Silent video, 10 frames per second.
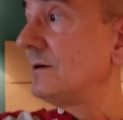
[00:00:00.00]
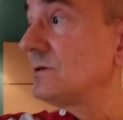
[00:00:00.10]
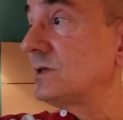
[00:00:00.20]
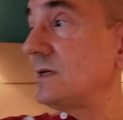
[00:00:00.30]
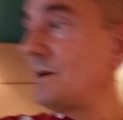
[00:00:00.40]

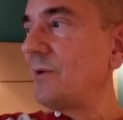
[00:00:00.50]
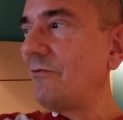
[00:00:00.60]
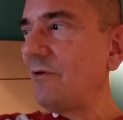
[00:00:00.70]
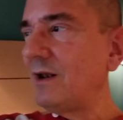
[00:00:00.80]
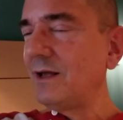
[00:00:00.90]
Some of
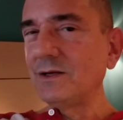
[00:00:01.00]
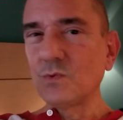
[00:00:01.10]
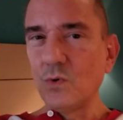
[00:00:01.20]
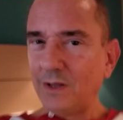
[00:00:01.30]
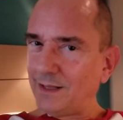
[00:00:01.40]
it is
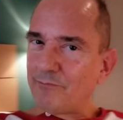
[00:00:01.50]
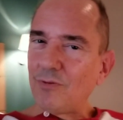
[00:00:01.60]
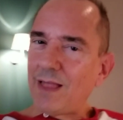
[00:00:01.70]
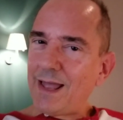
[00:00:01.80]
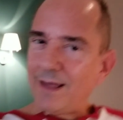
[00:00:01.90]
really
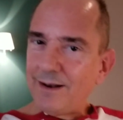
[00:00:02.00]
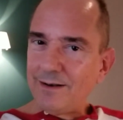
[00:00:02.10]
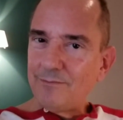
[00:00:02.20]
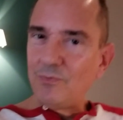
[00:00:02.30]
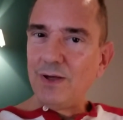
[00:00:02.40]

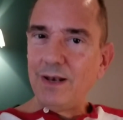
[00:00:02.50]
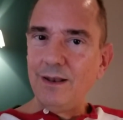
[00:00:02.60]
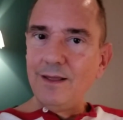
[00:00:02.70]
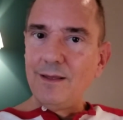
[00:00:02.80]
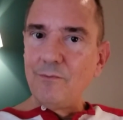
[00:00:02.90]
bland, but
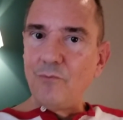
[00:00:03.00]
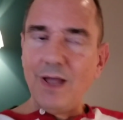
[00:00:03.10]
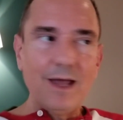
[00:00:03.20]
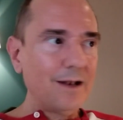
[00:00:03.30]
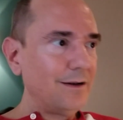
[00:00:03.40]

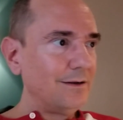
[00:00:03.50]
man,